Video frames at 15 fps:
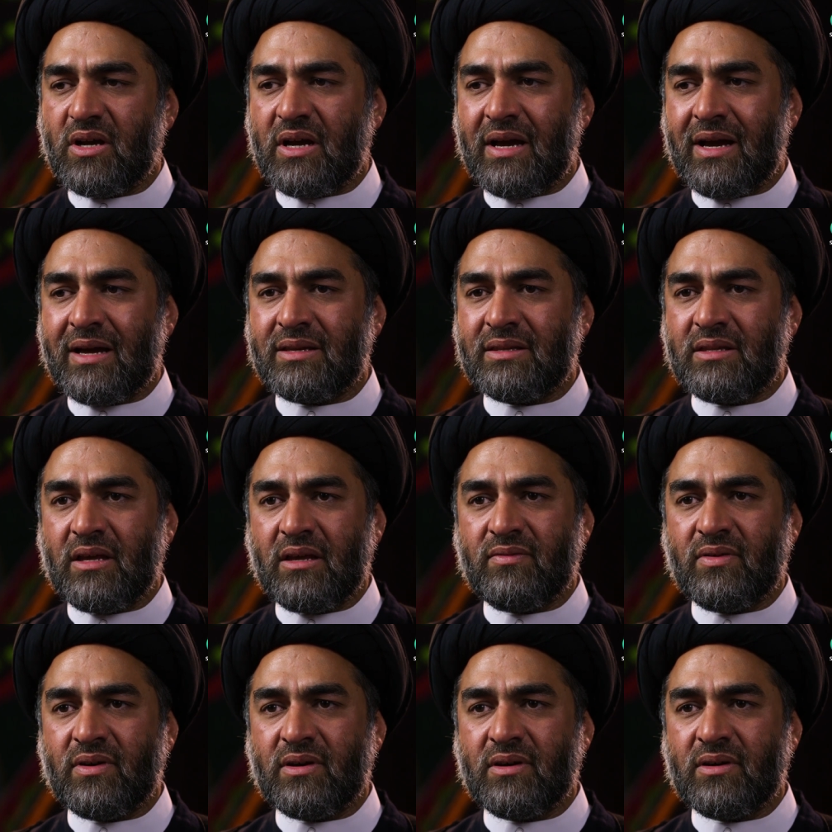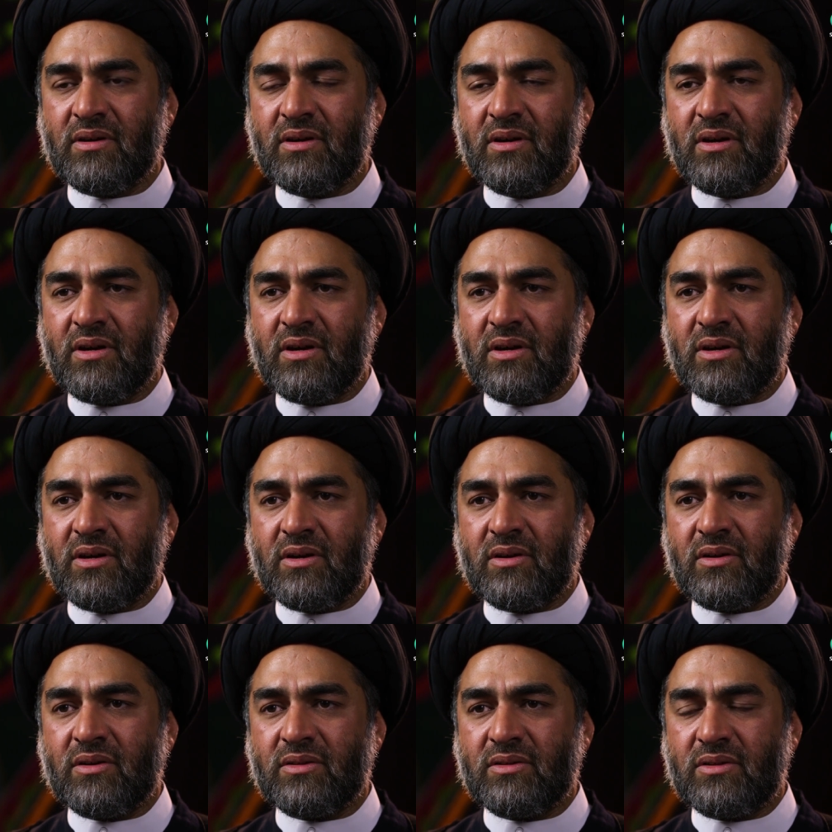and they were
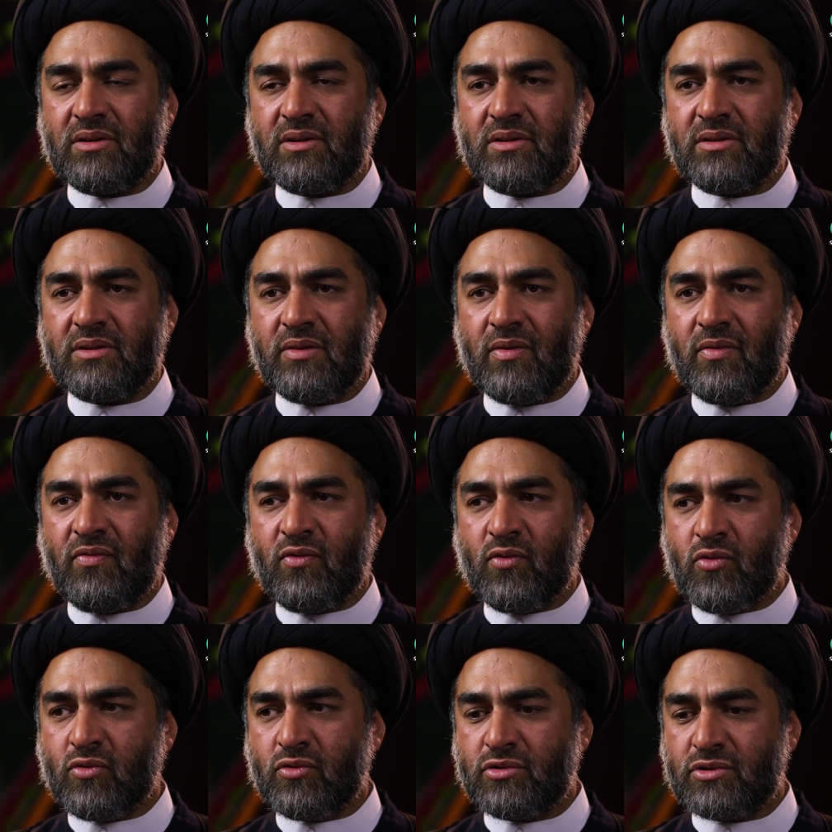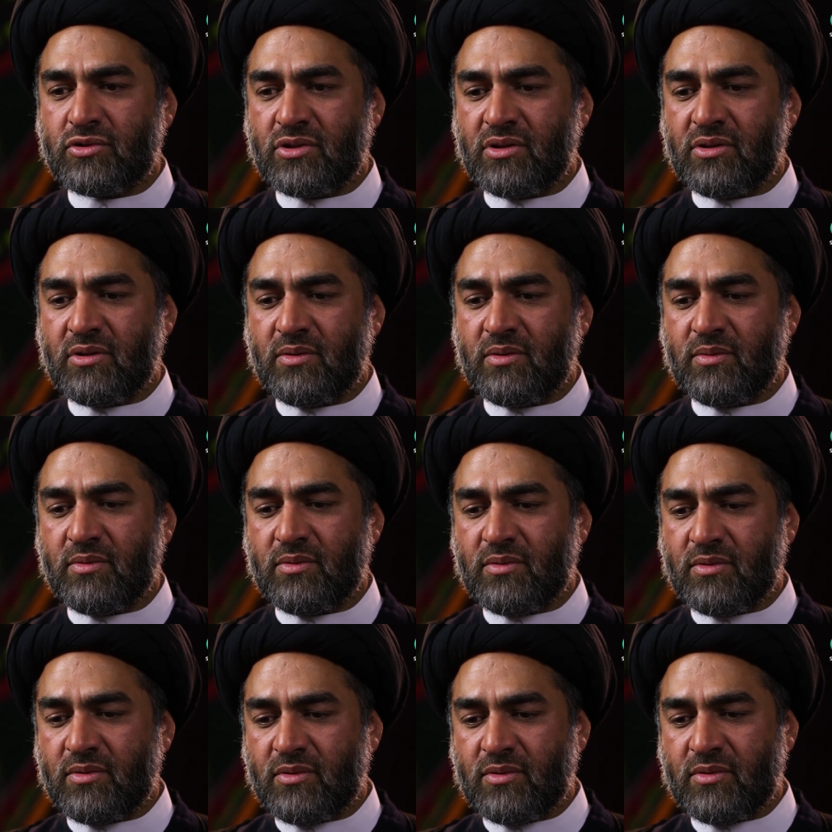uh, they were forced
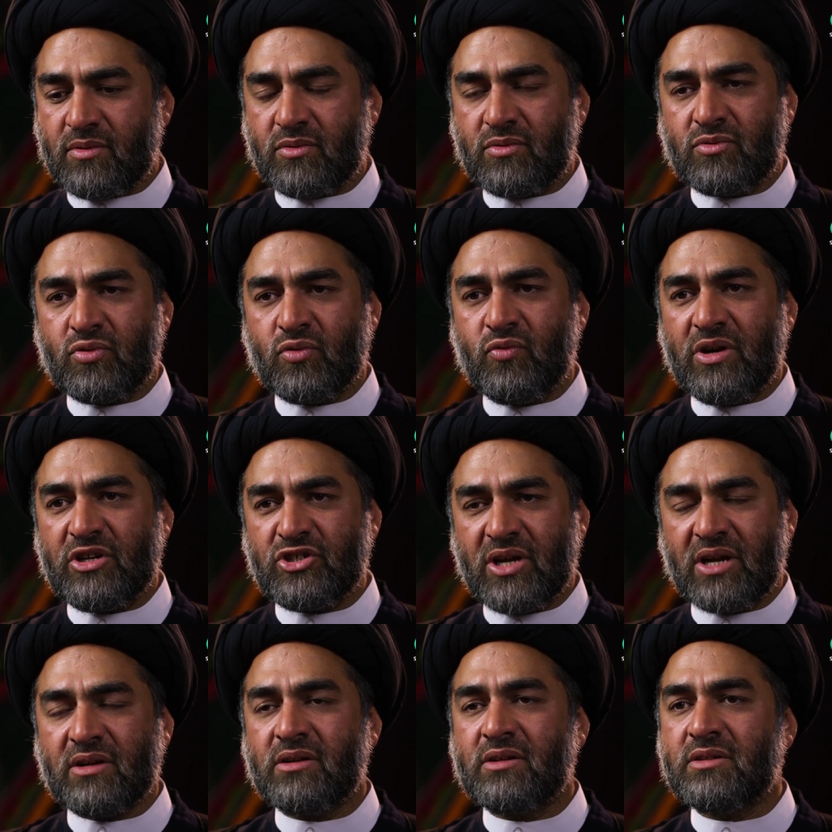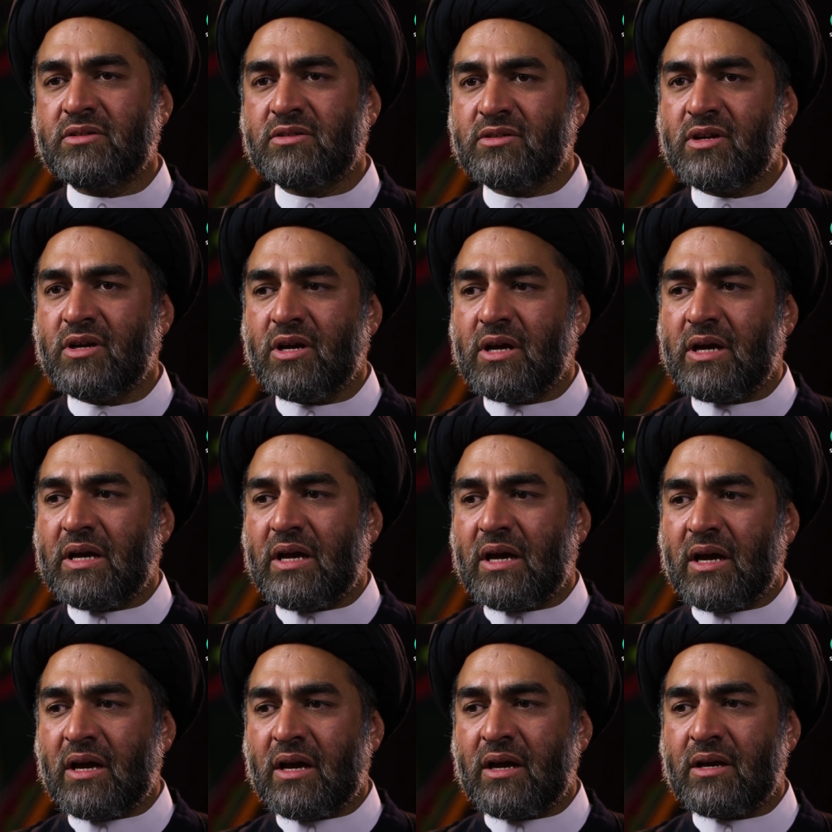uh, to wear shackles,
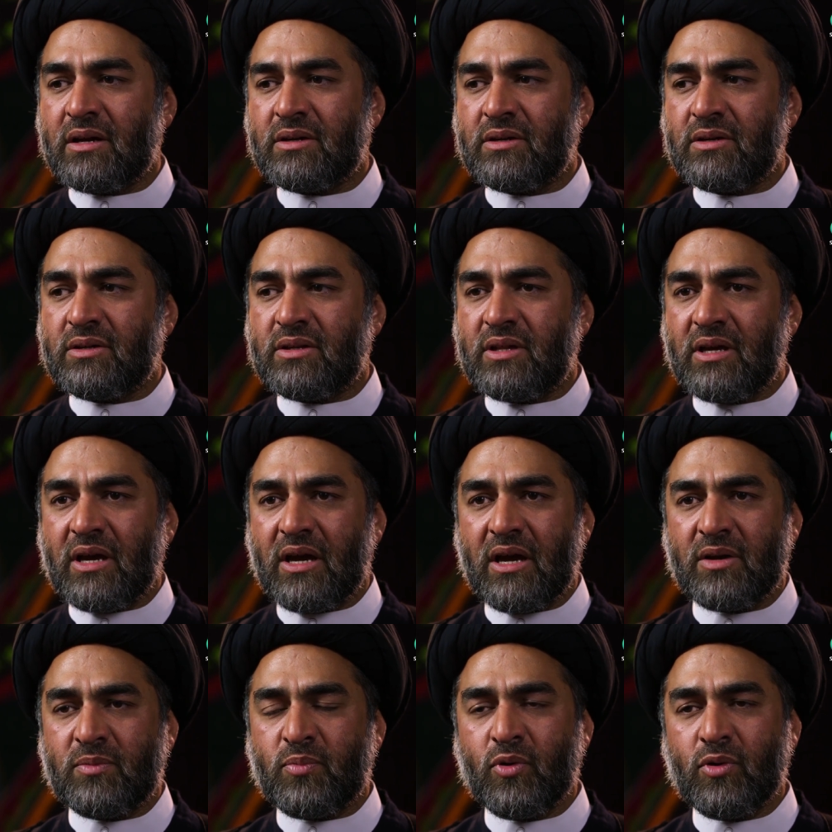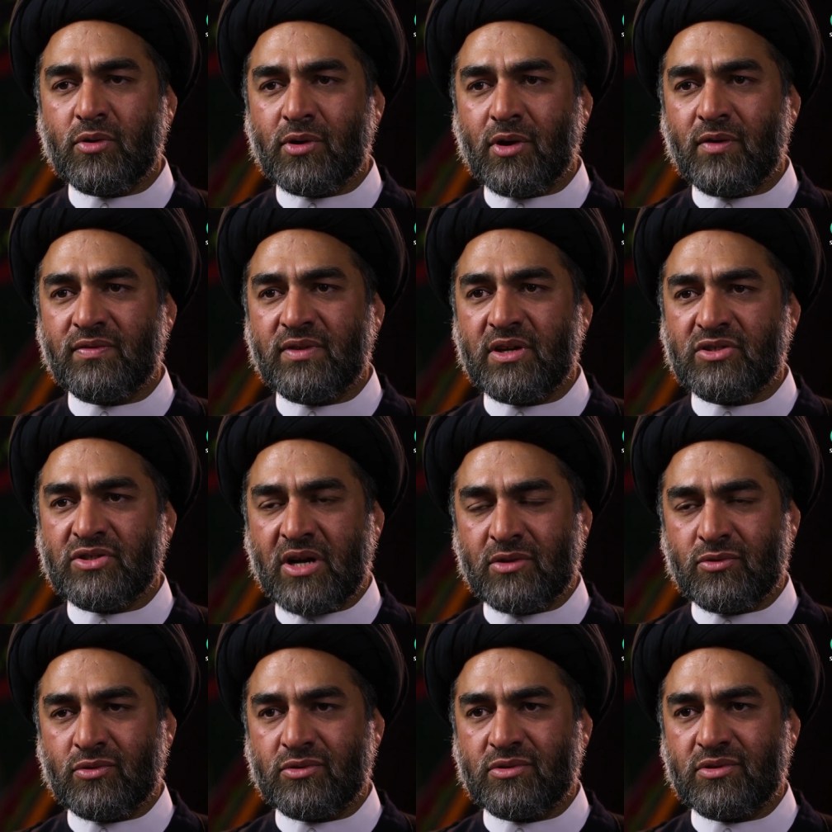and they had pulled off their
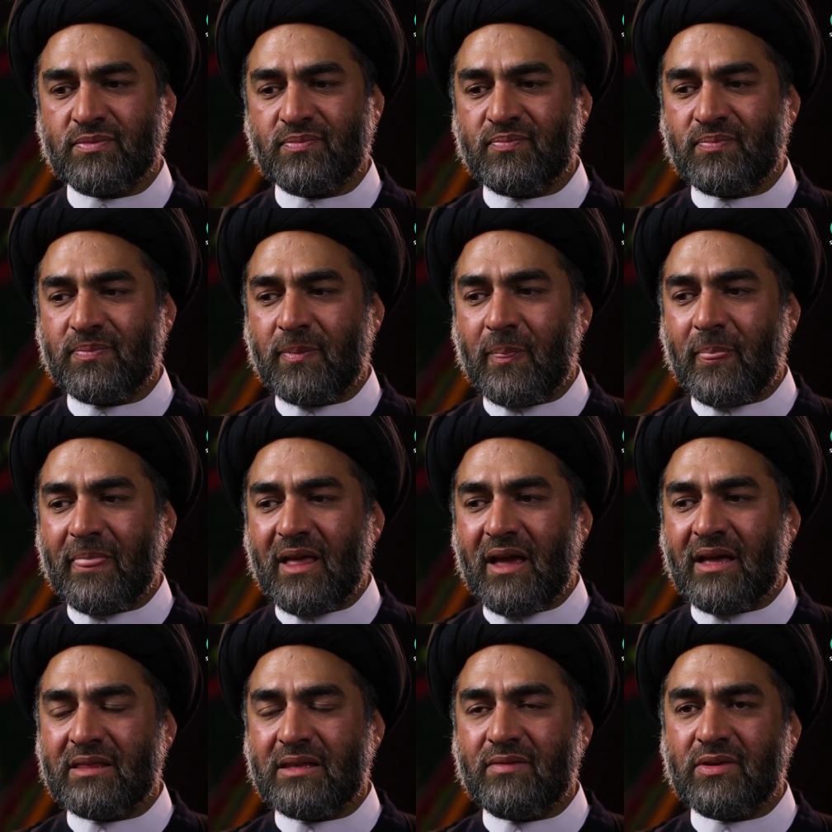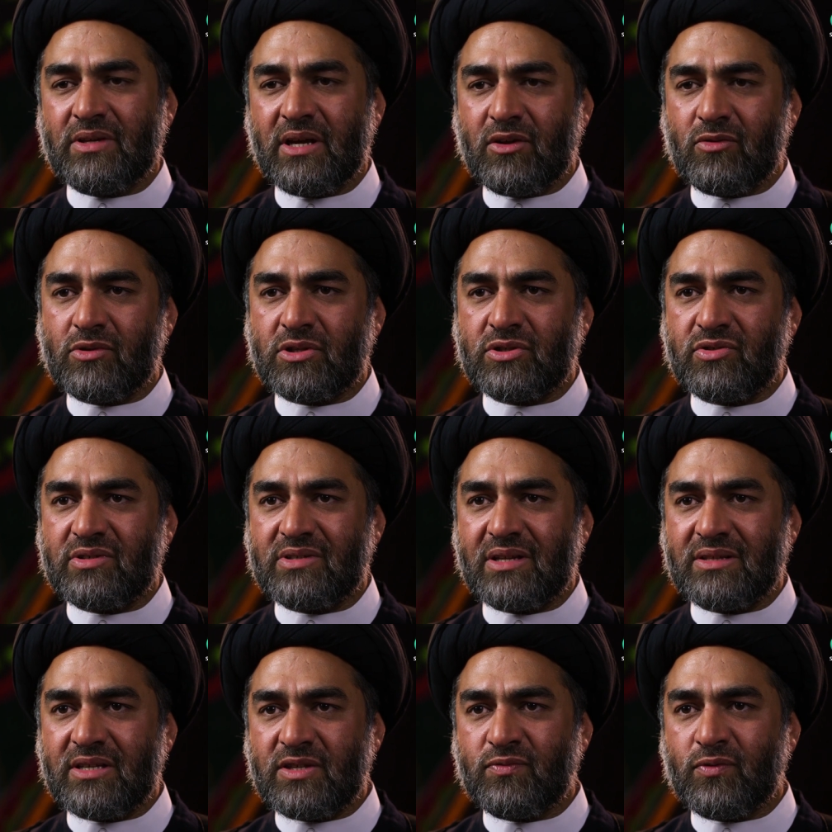chadors, and they were taken to the streets.
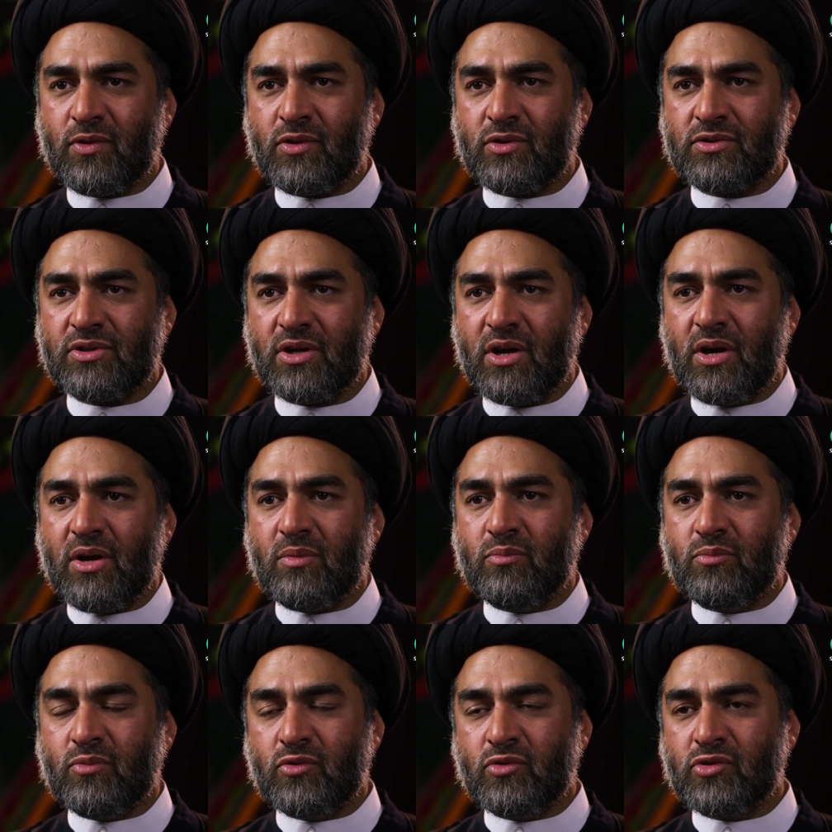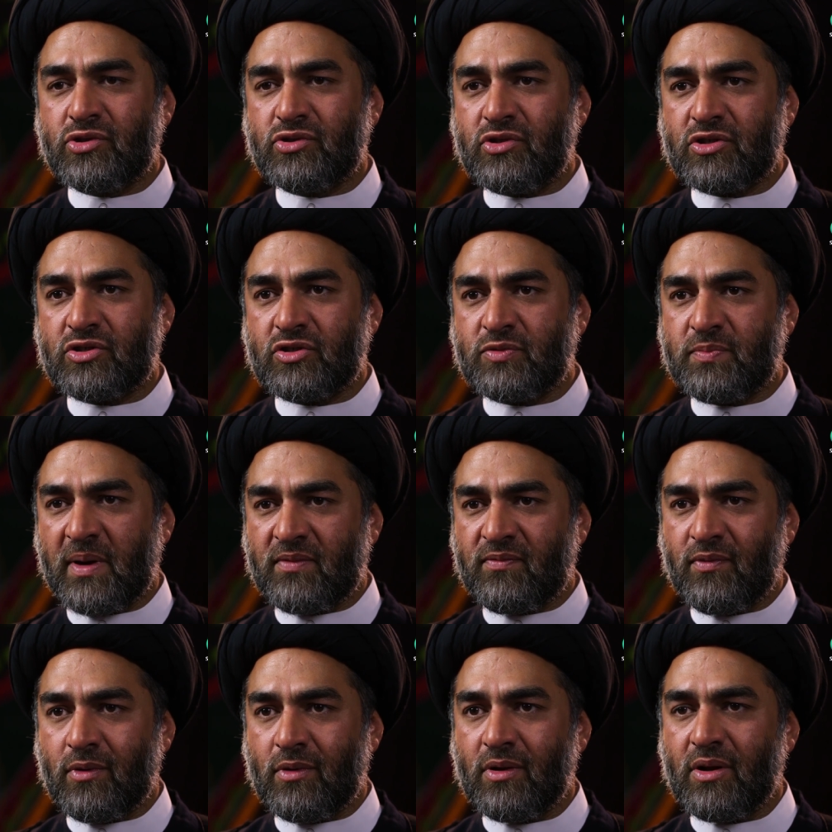And this was most
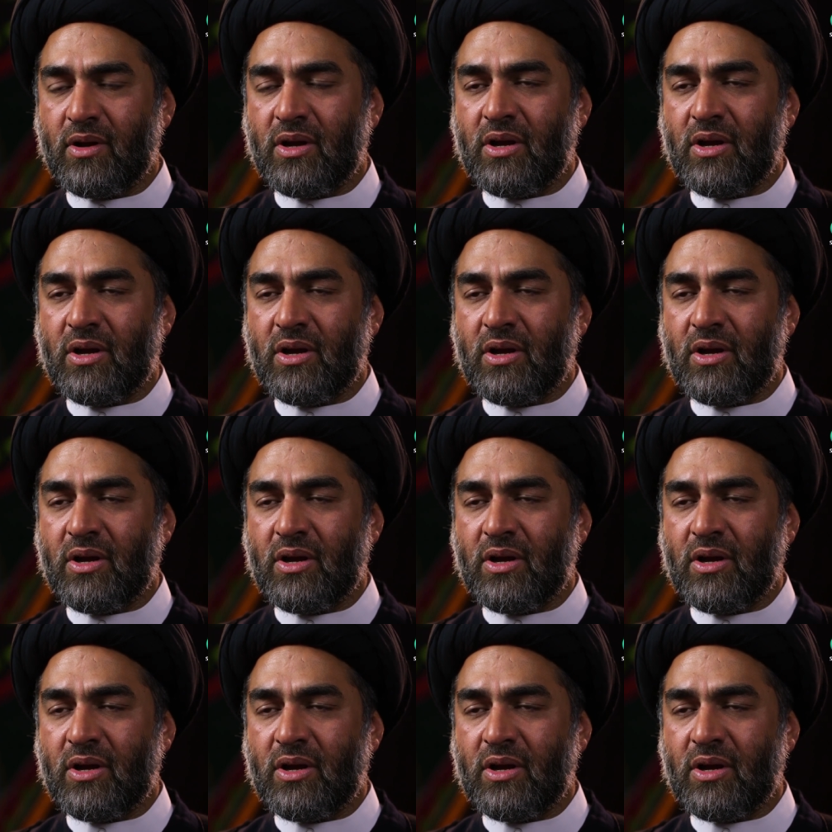disrespectful